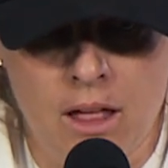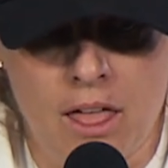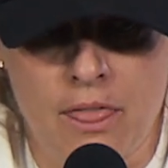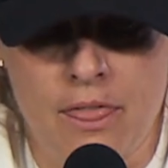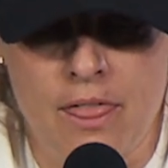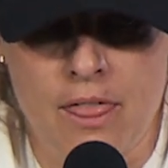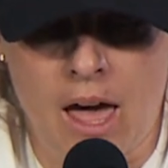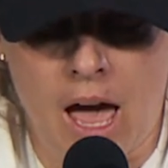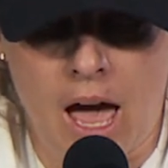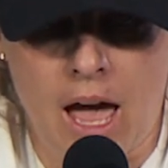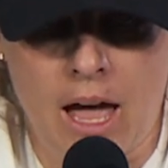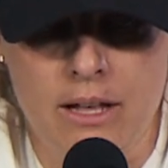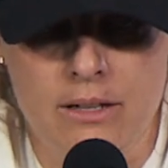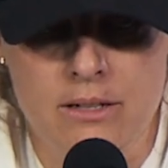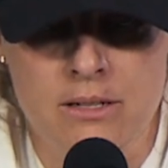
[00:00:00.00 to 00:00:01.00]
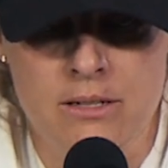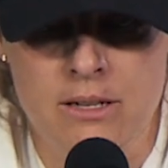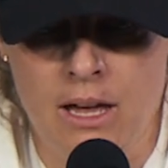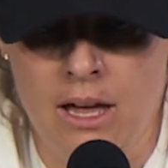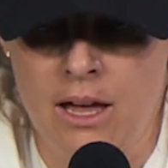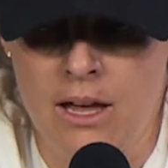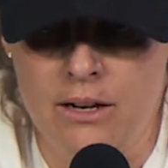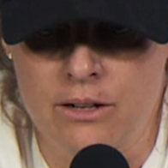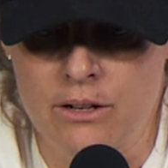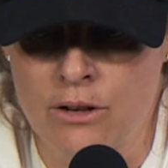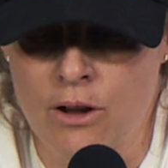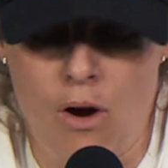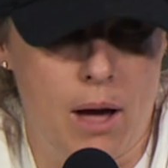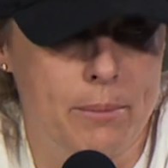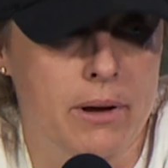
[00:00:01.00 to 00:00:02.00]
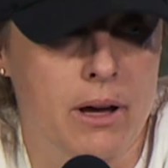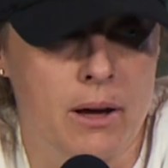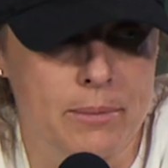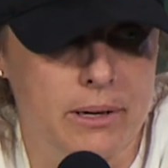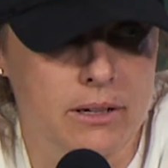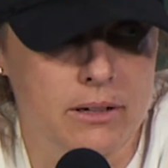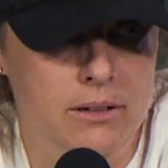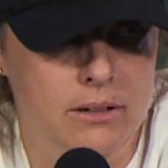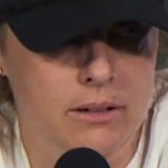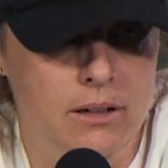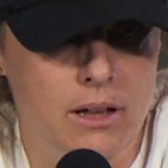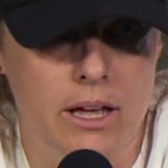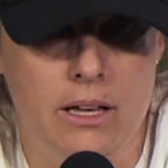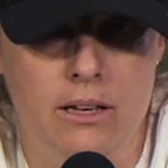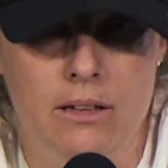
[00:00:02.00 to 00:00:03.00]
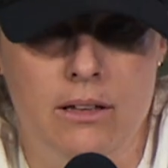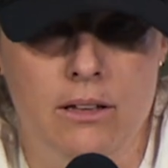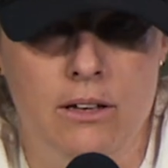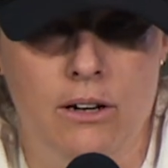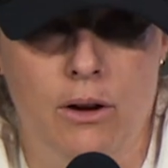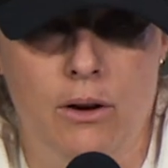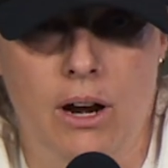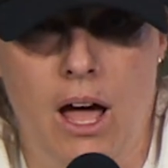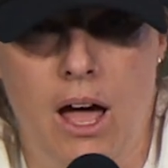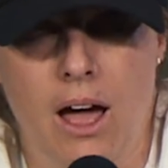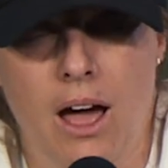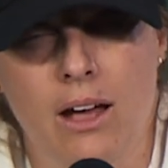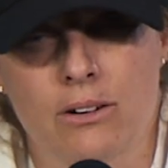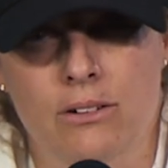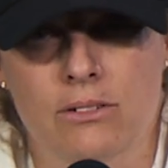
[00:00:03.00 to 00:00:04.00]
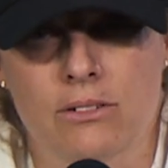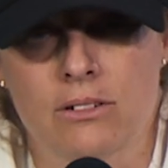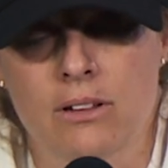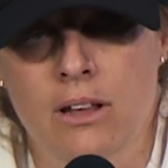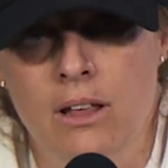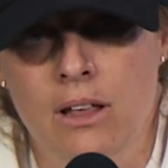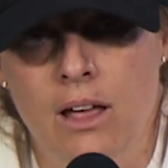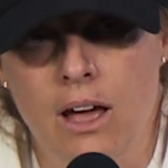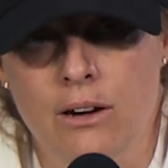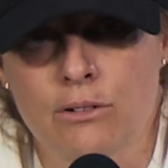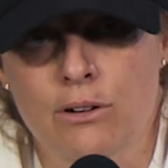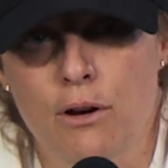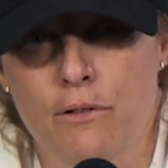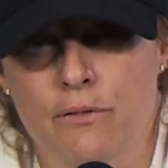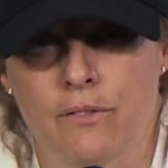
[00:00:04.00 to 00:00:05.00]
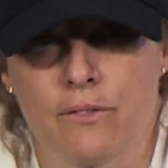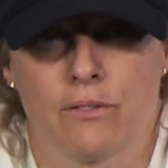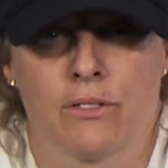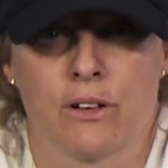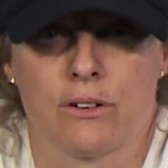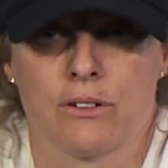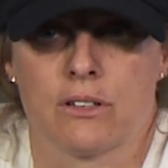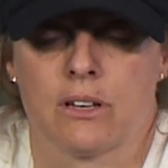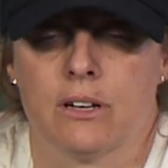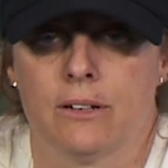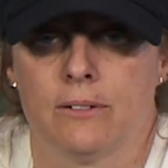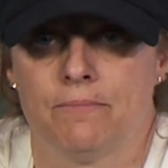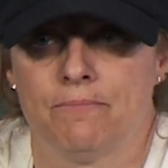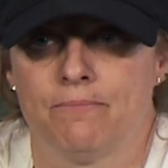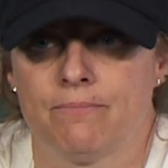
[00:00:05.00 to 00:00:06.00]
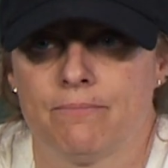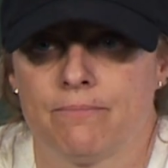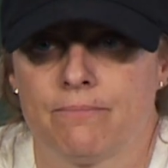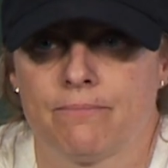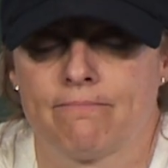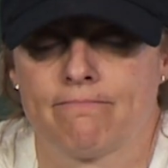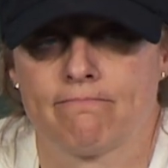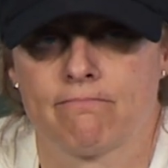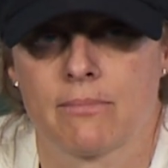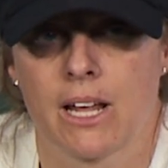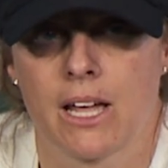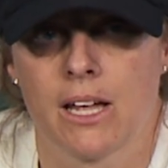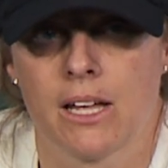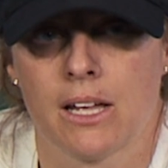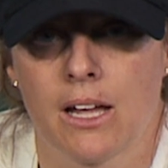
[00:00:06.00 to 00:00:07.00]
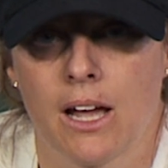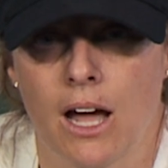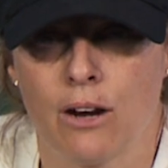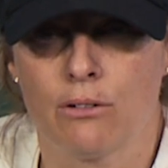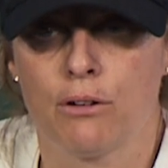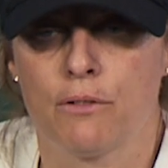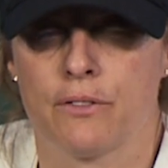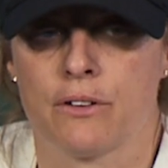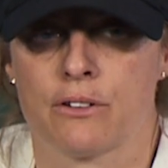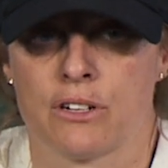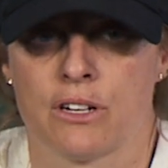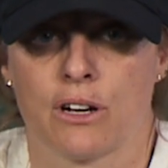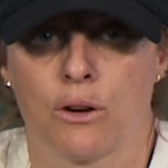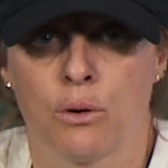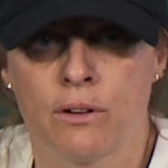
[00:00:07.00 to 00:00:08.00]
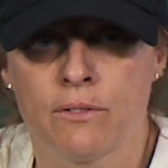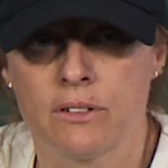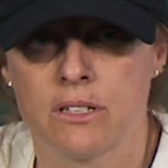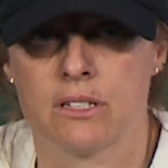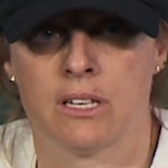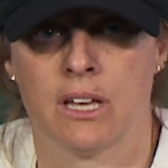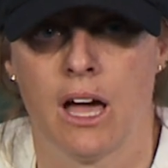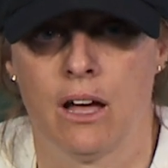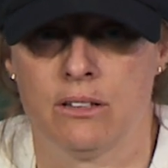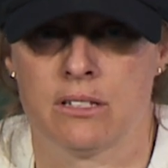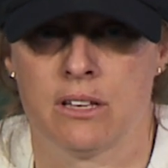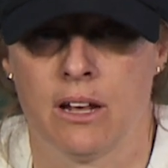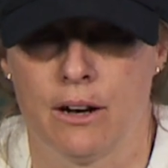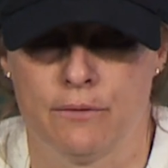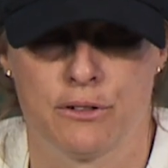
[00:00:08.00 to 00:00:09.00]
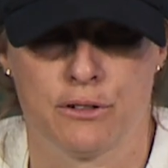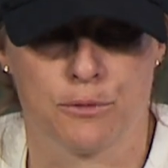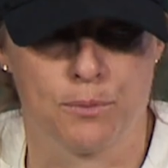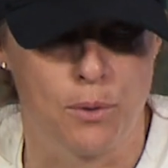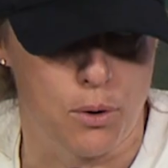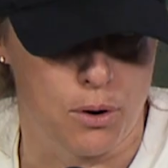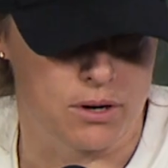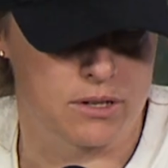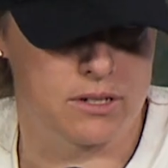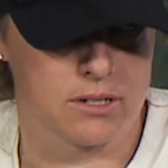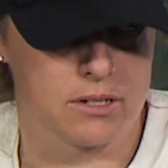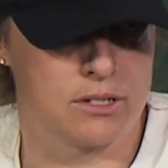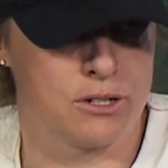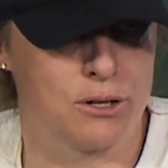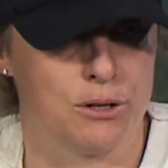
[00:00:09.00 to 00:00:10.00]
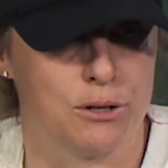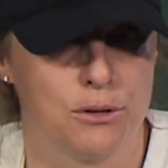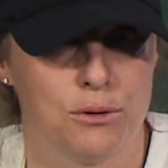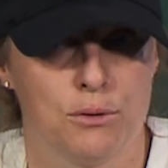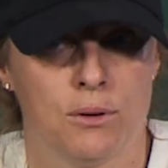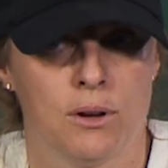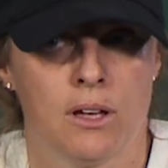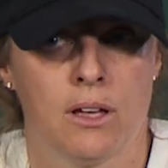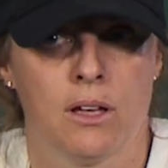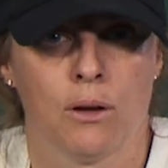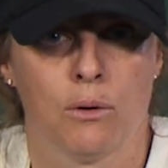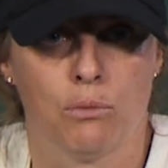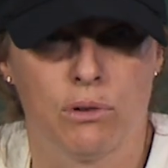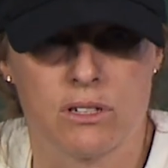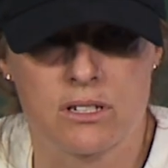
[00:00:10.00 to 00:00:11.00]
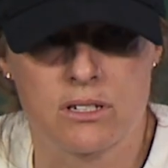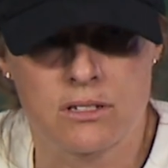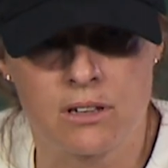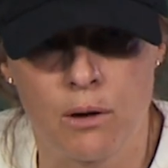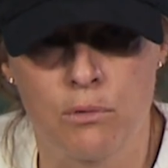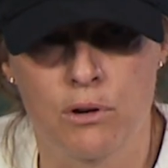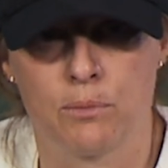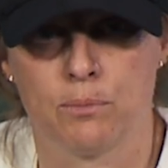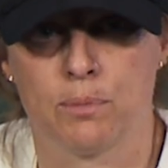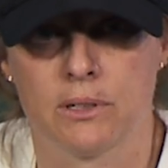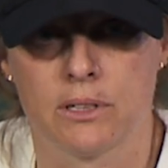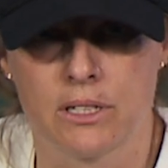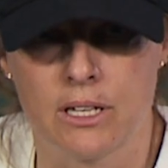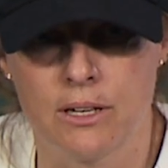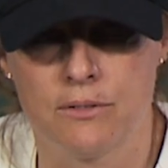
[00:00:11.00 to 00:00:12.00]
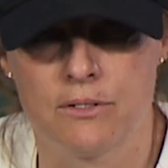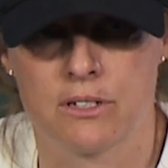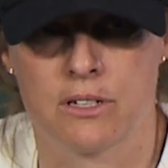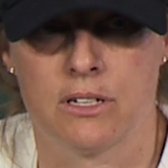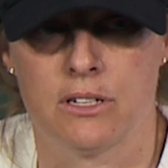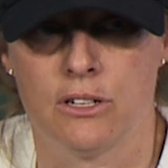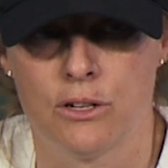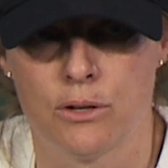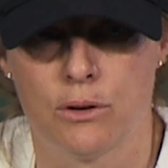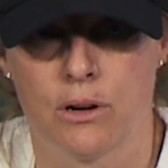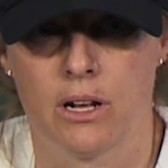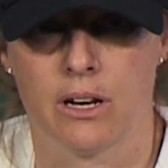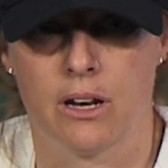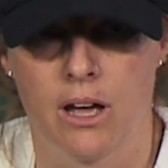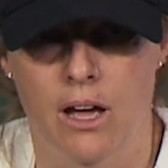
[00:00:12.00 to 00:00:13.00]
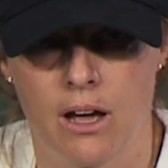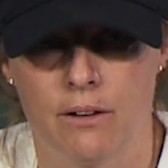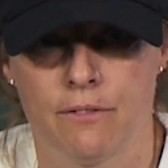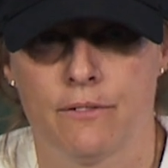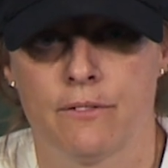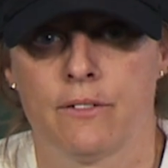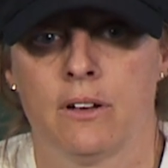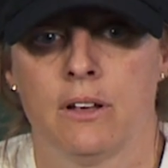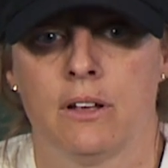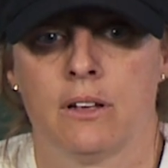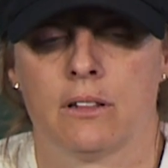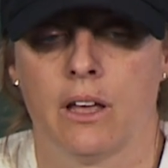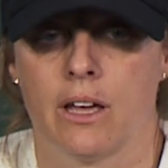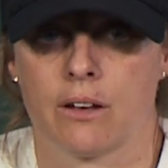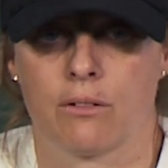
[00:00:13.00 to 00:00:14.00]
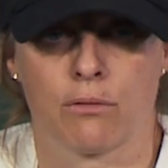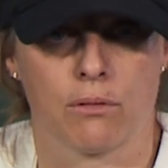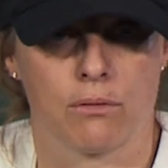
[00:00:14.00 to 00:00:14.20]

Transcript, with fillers: that said, no, I'm coming. Like, you know, and I don't know if there's an equivalency outside of sports to when someone believes in you enough. Like